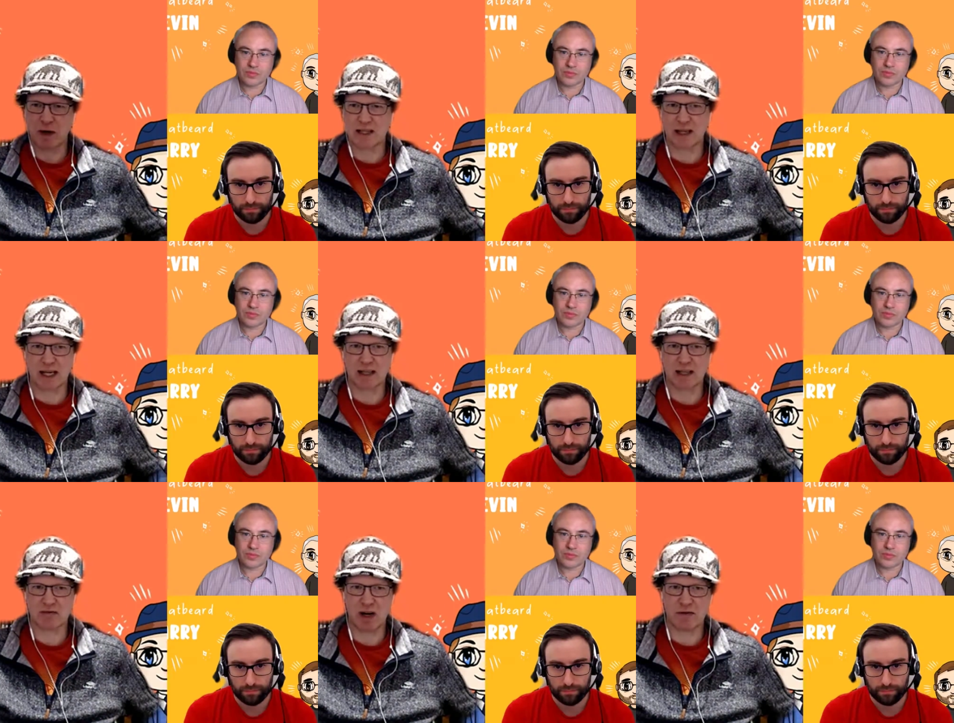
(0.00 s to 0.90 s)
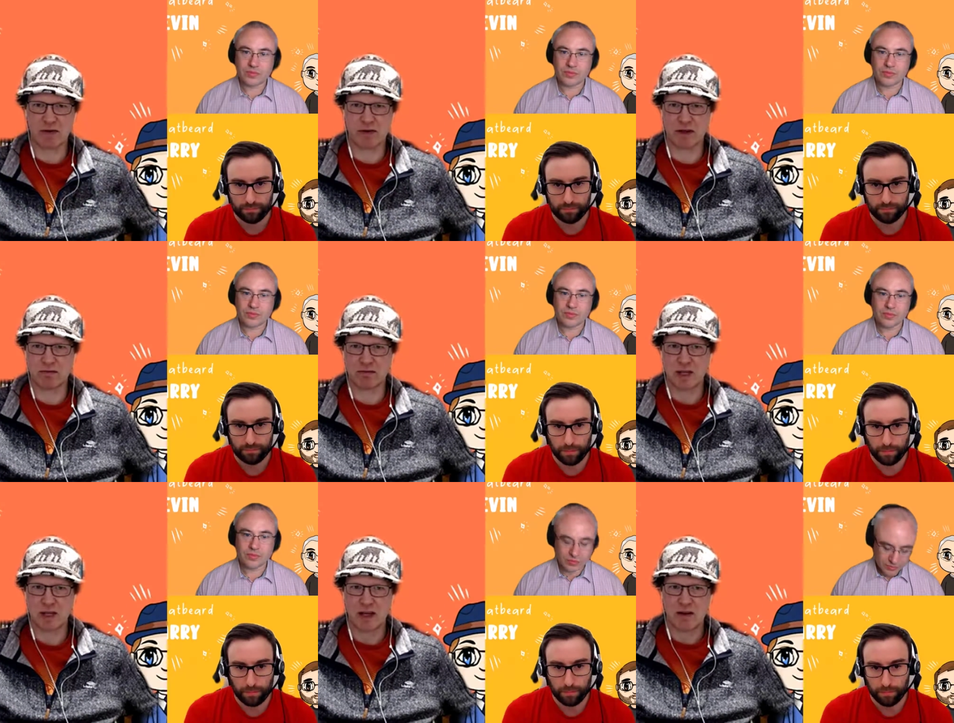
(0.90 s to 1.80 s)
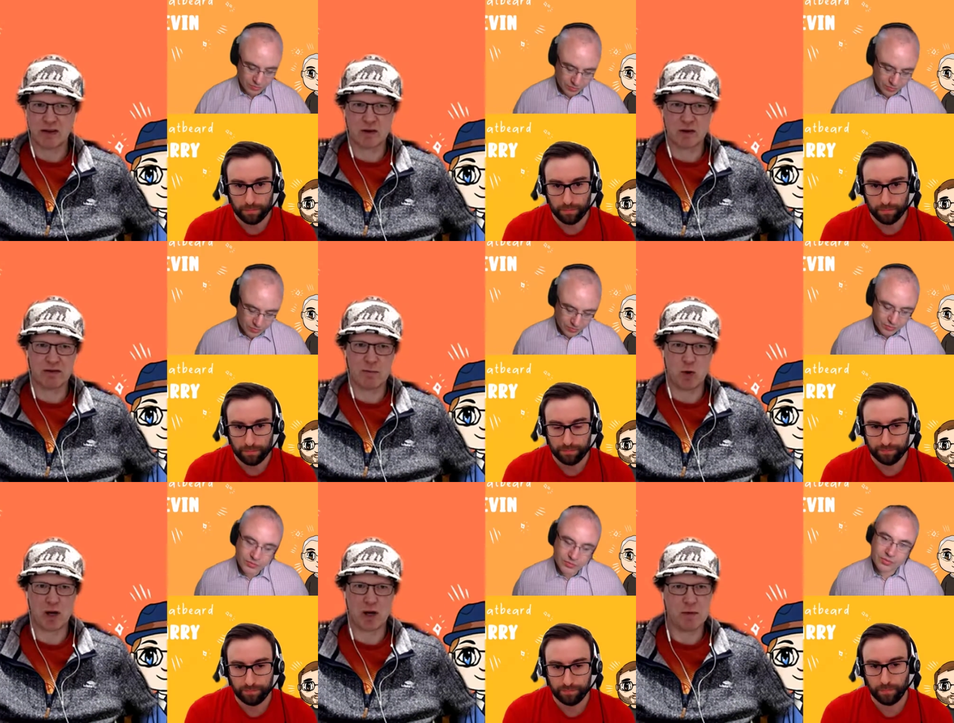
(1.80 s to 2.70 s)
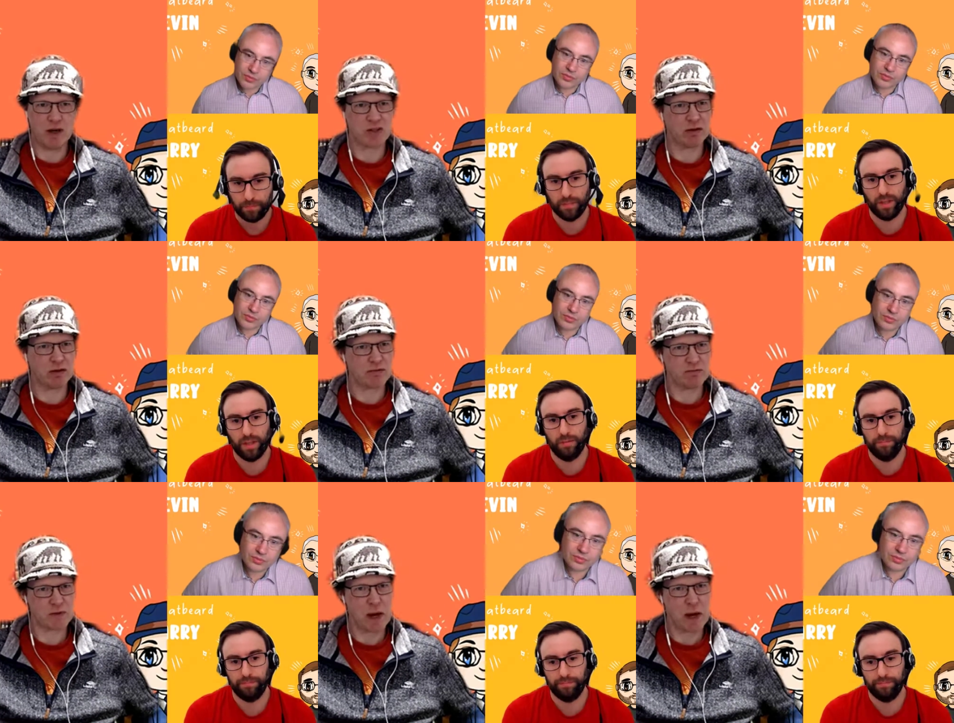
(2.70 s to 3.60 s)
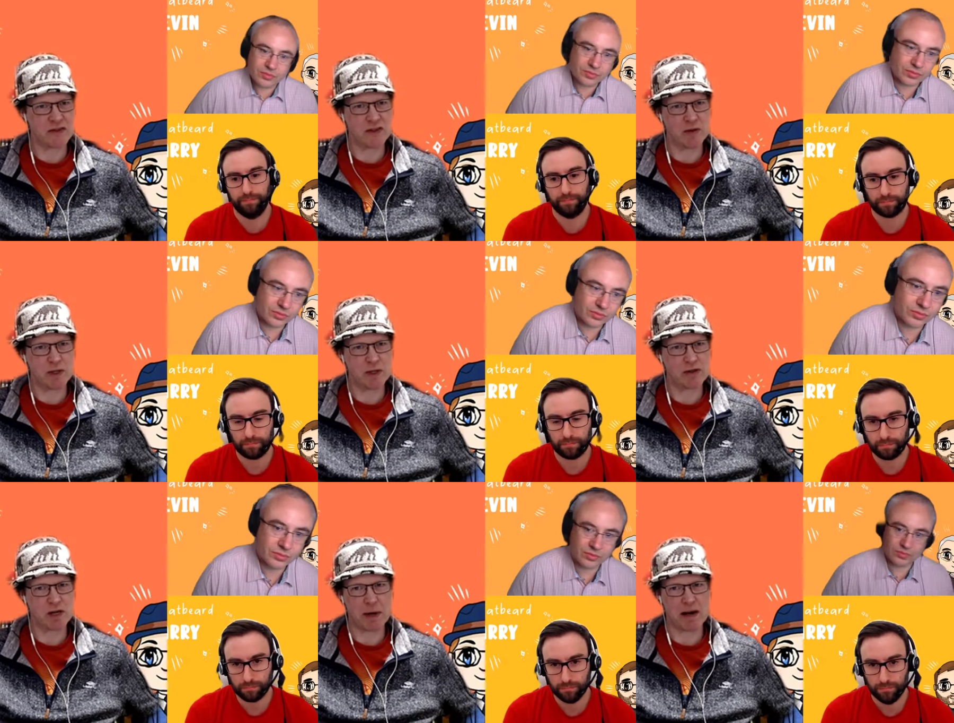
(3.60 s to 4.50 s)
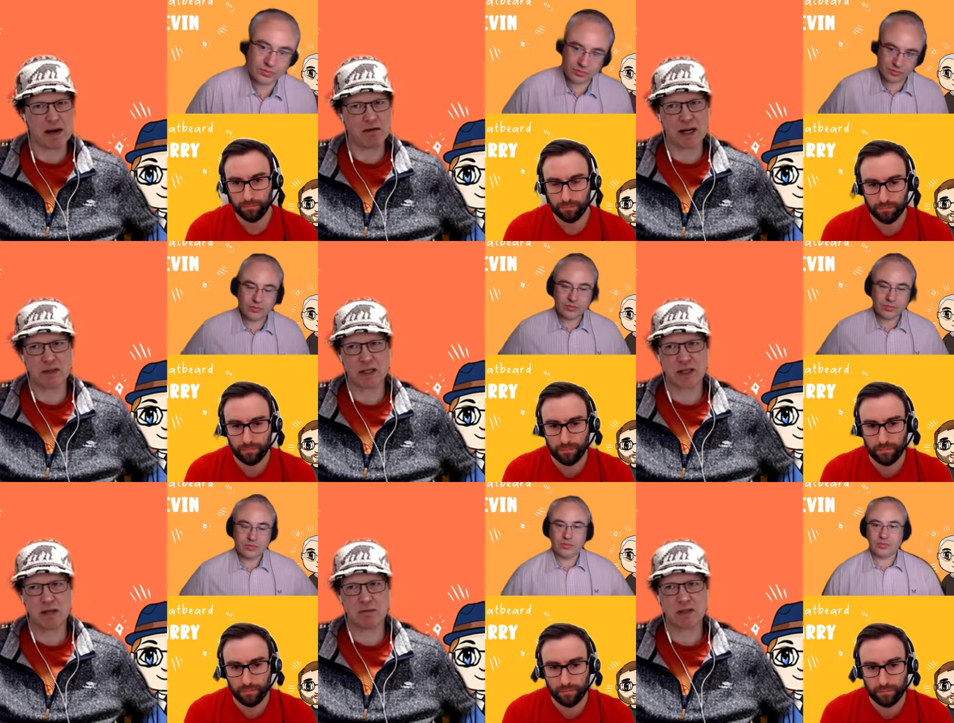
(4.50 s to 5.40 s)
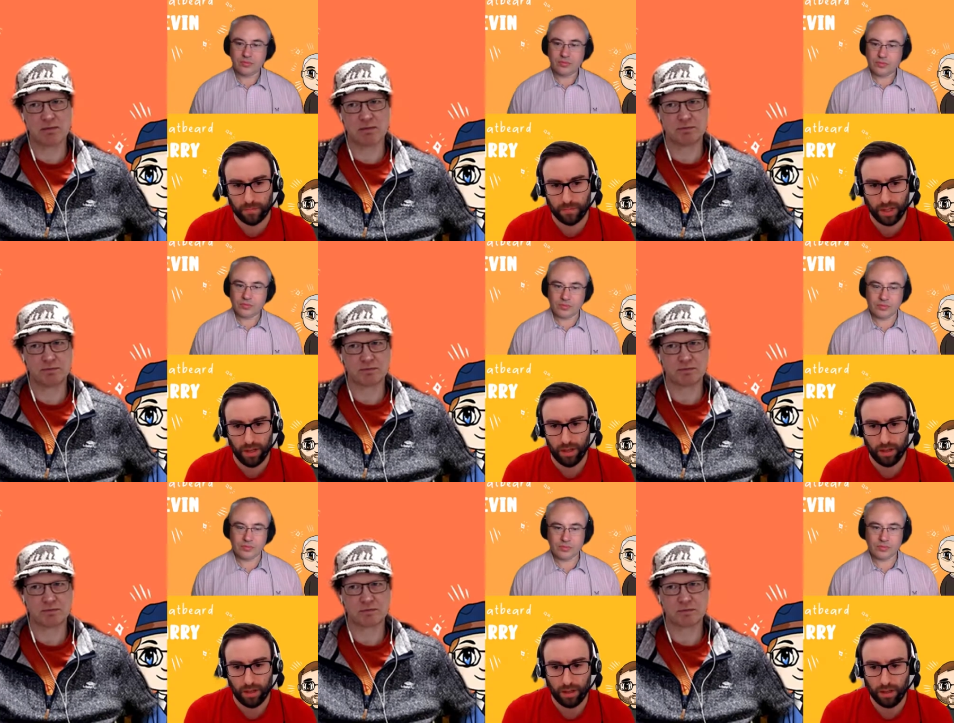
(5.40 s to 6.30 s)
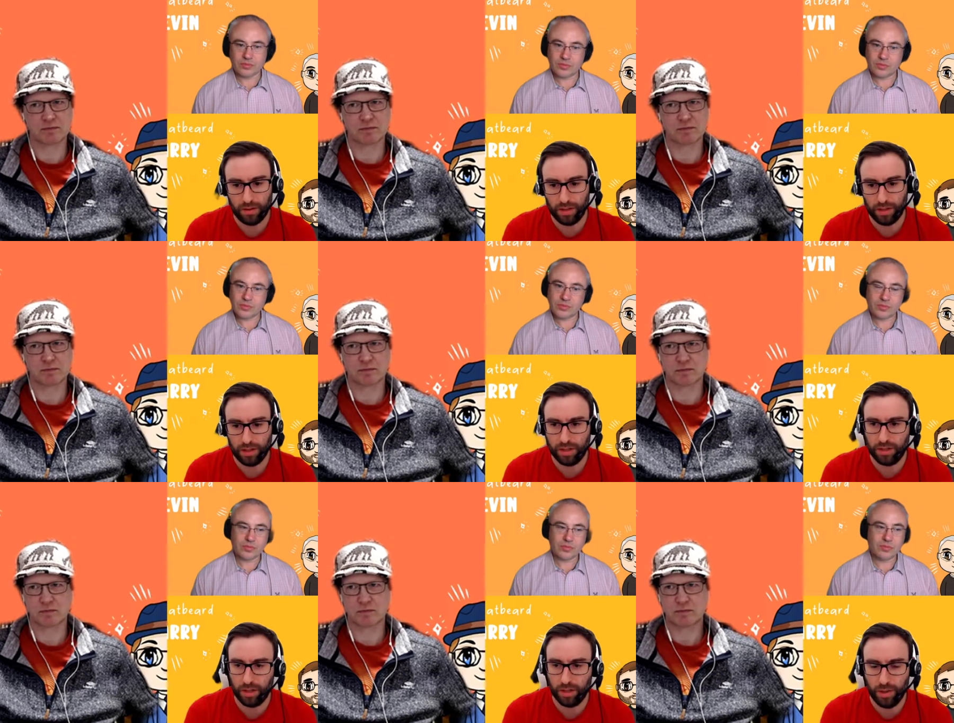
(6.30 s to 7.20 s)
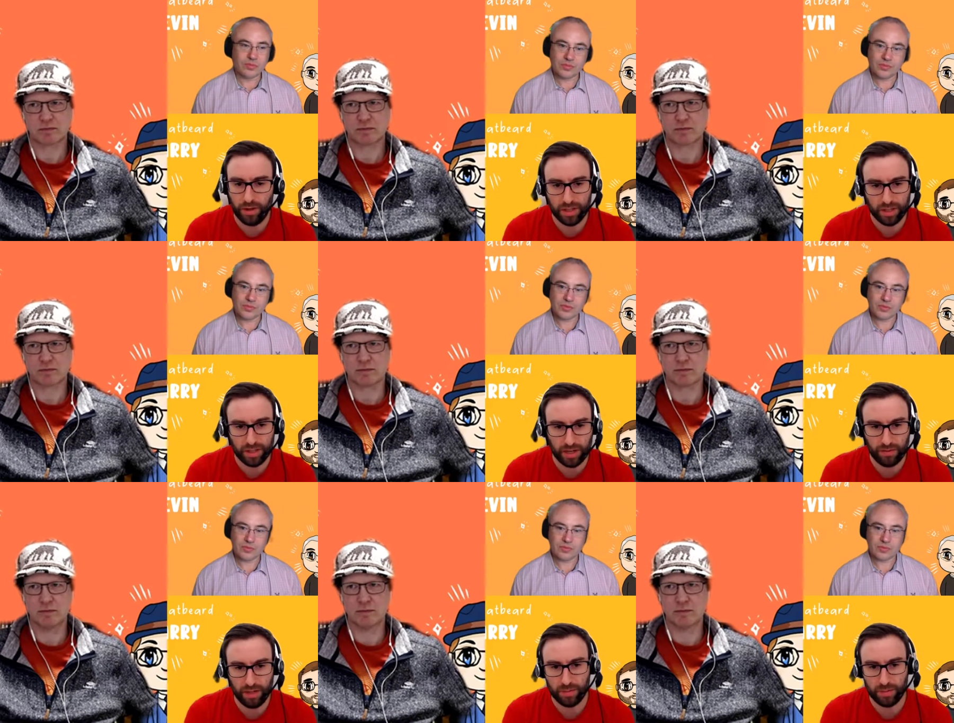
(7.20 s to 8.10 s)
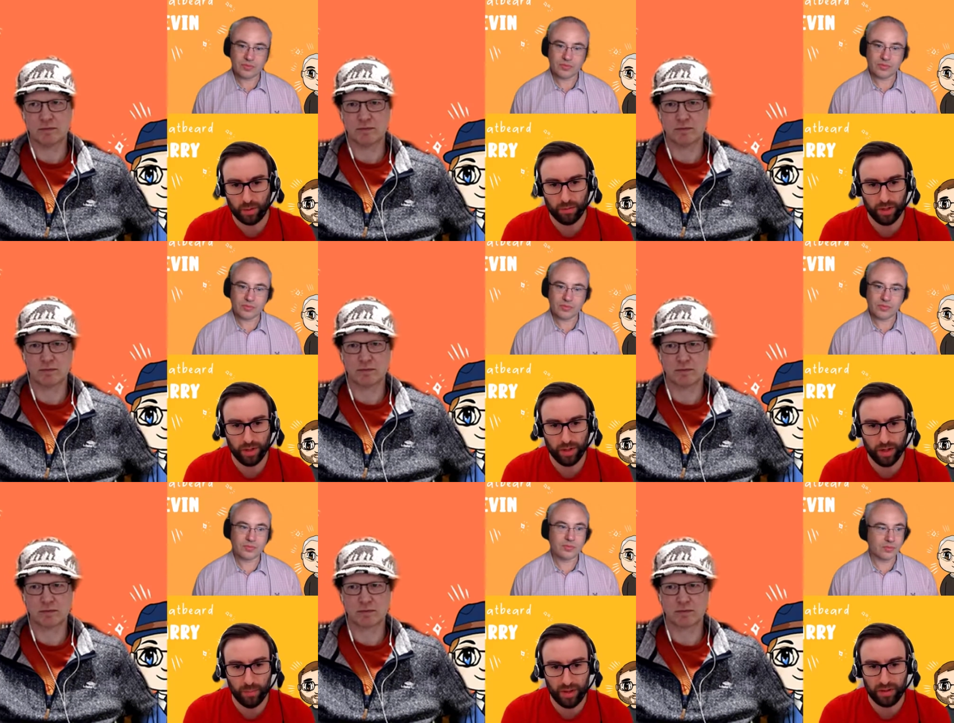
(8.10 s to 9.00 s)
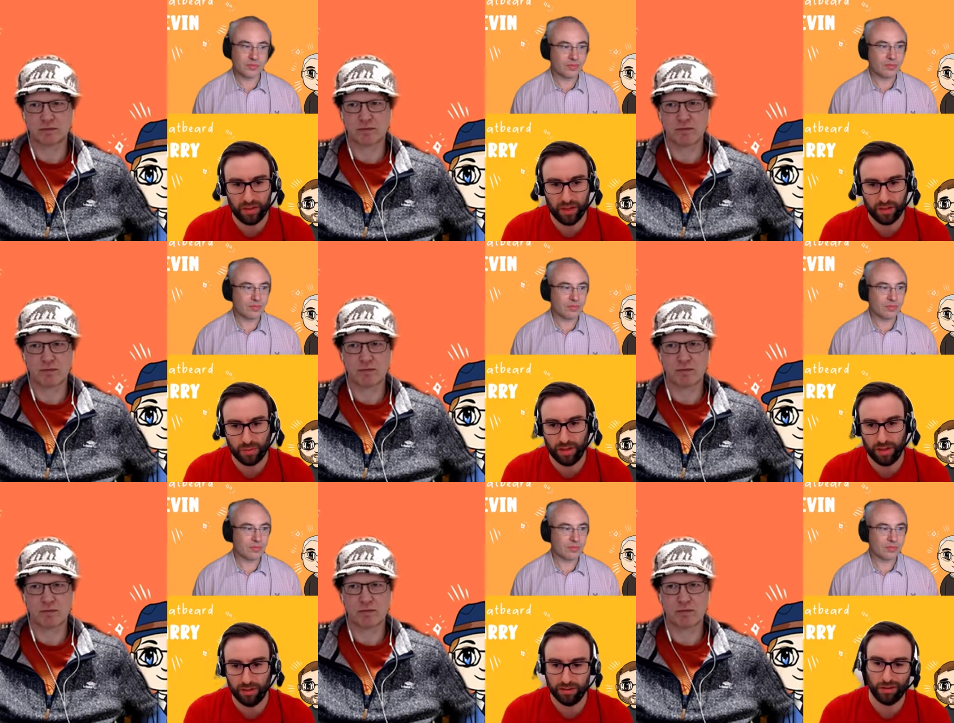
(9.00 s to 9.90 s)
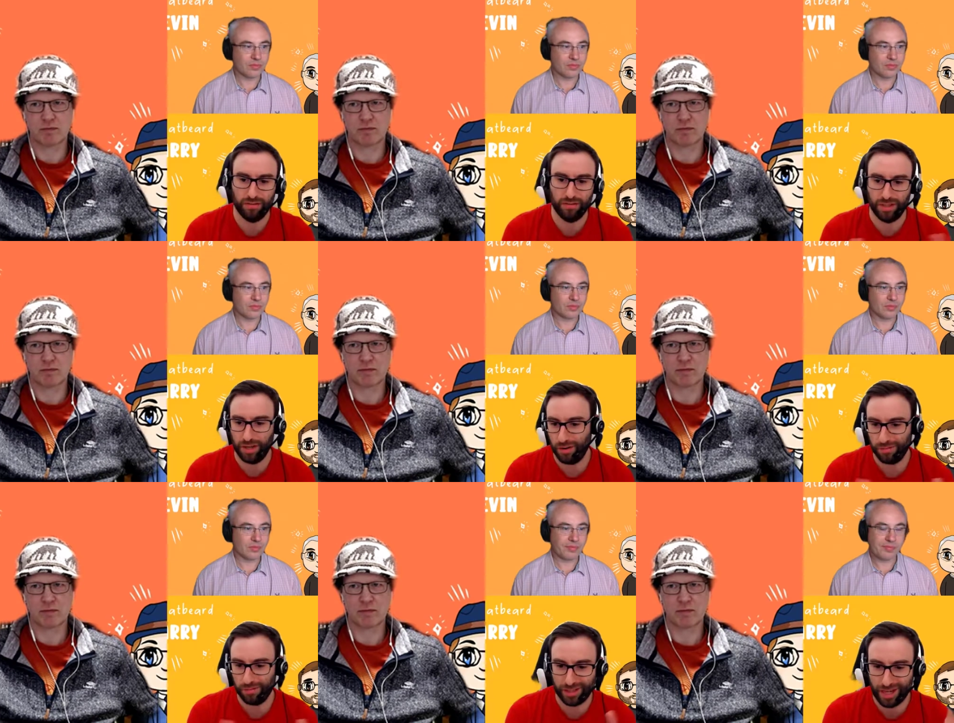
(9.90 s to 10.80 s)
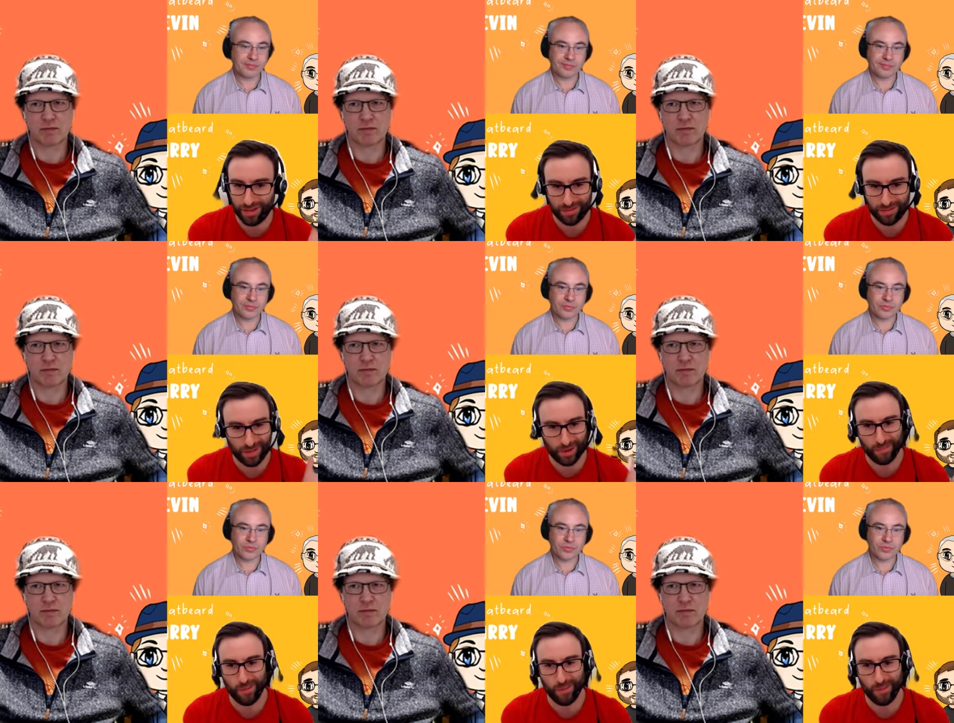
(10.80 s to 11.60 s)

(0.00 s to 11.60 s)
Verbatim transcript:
Speaker 1: I guess, rather than the sort of the more commercial spaces that we talk about around teams.
Speaker 2: Yeah, I think it, the community side of it is probably a, a, big thing as well. So obviously, you know, kind of talking modern